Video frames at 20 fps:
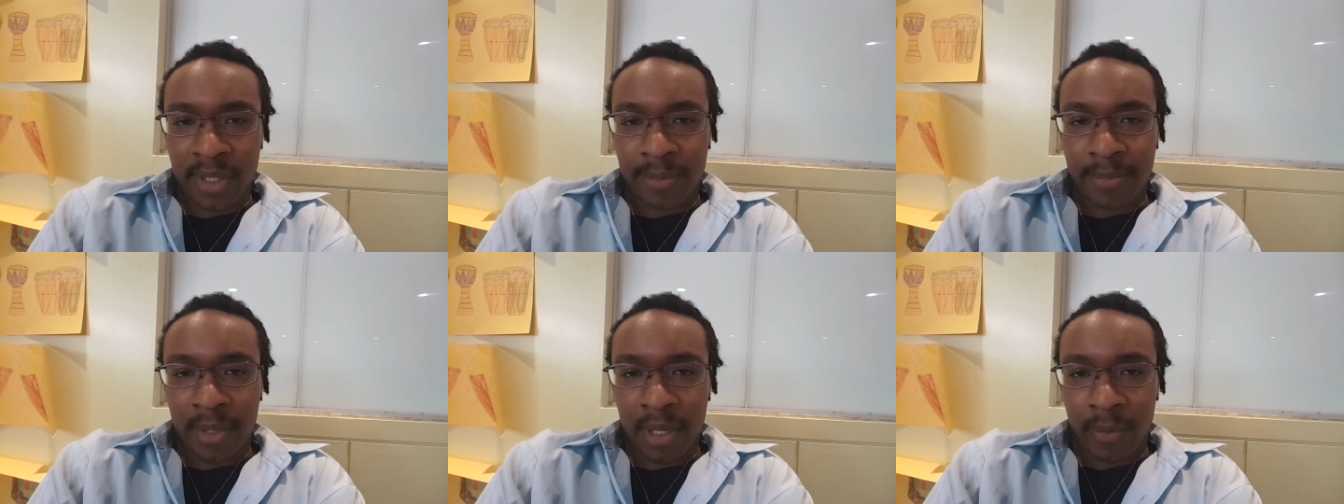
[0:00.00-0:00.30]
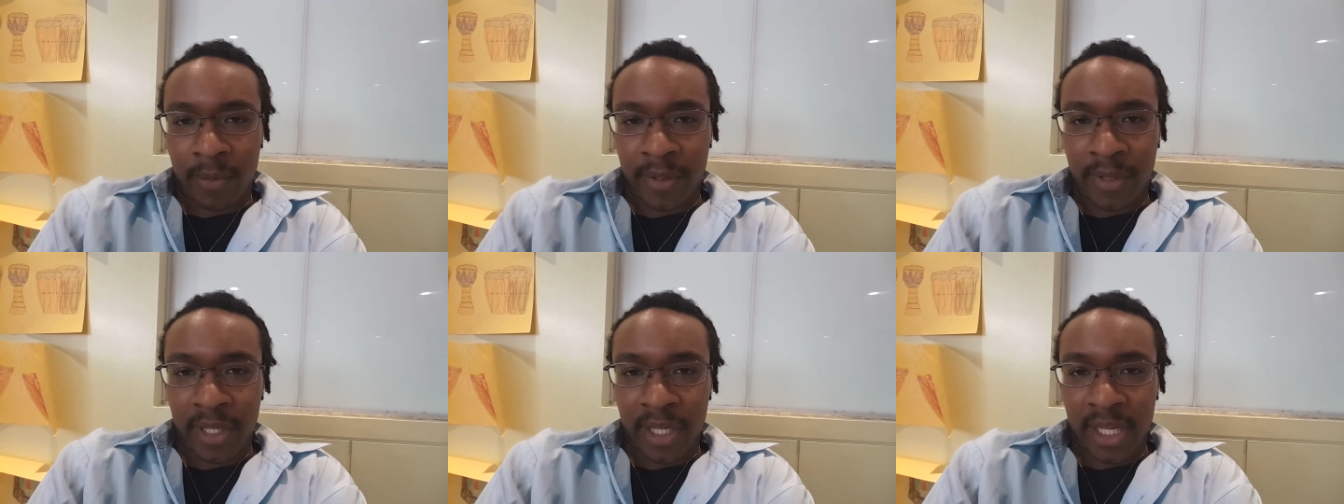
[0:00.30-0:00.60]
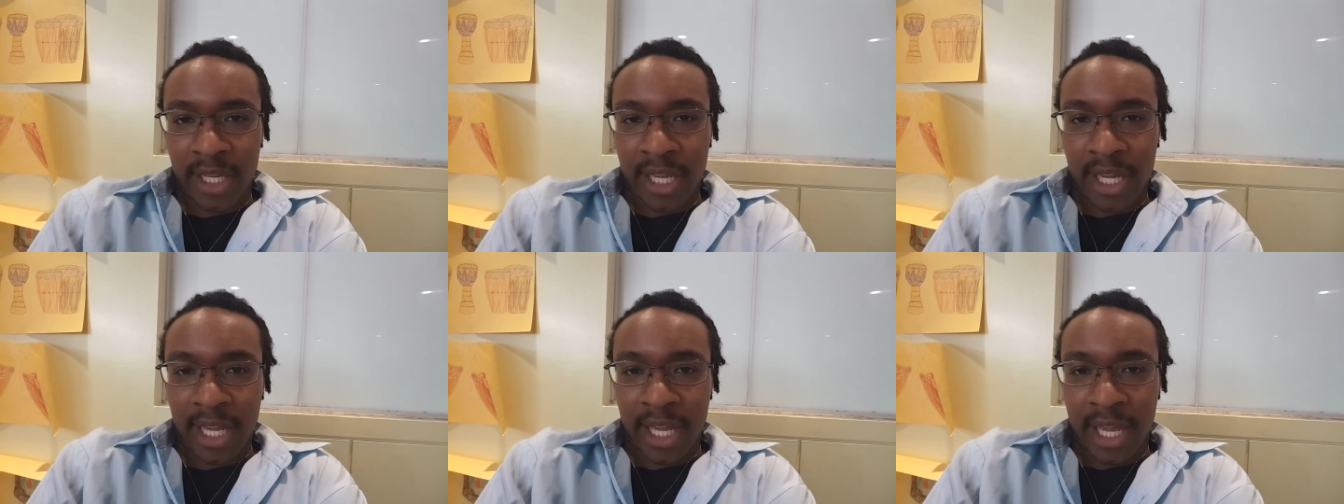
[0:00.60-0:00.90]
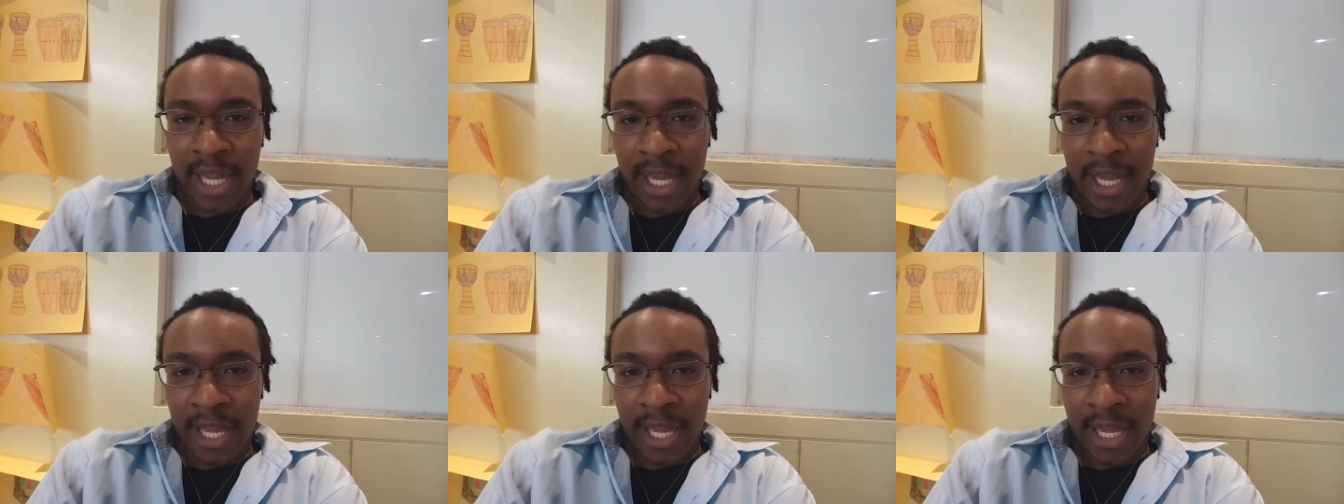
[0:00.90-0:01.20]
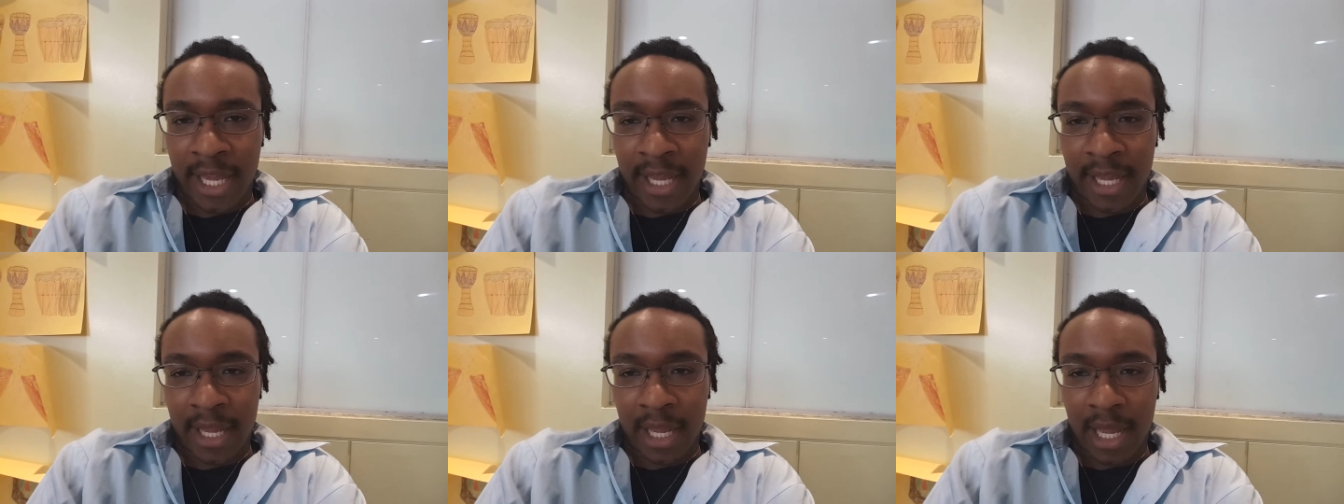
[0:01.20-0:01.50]
spelled with a
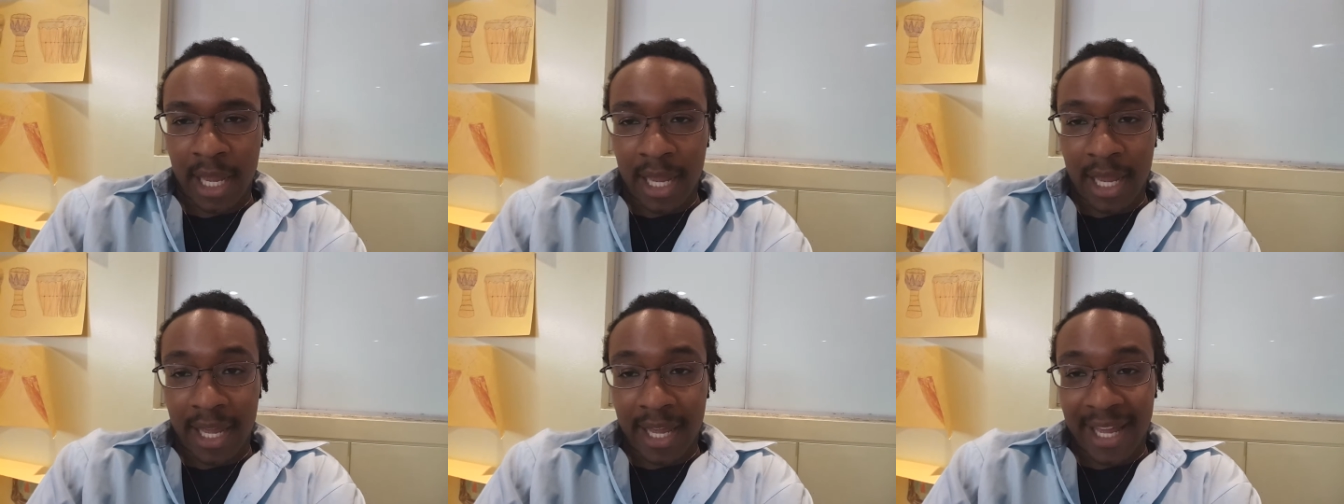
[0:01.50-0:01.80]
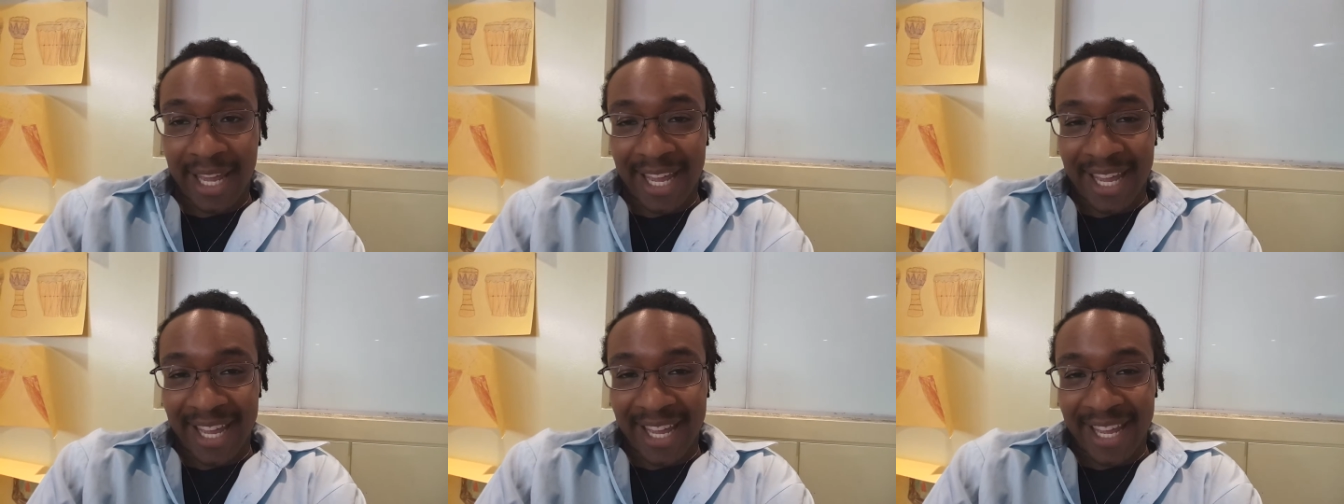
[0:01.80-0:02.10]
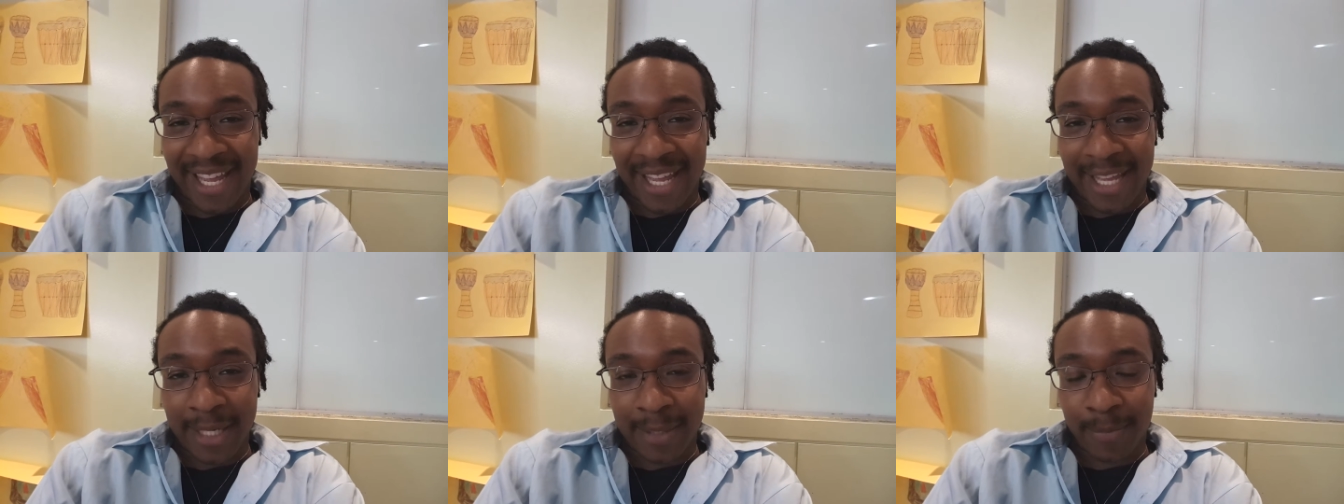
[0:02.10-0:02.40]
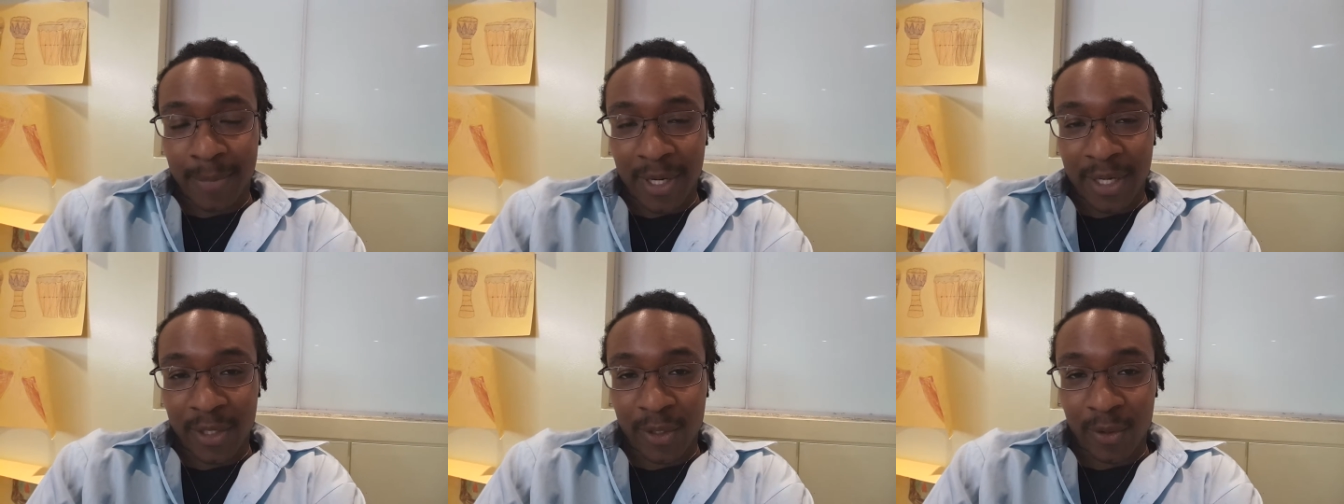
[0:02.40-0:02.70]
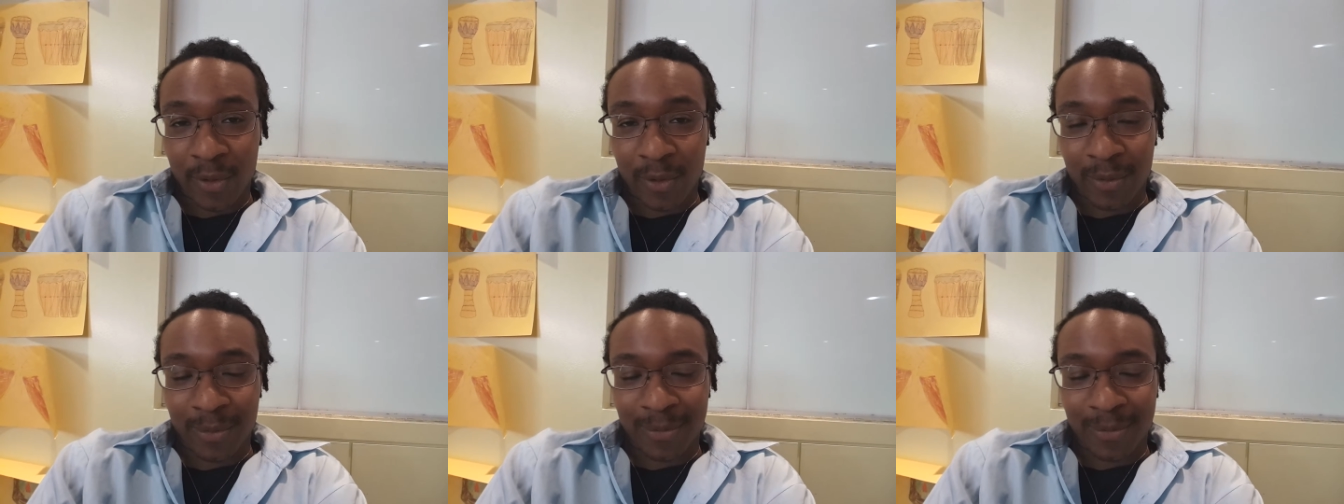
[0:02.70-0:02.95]
K. Hey, special.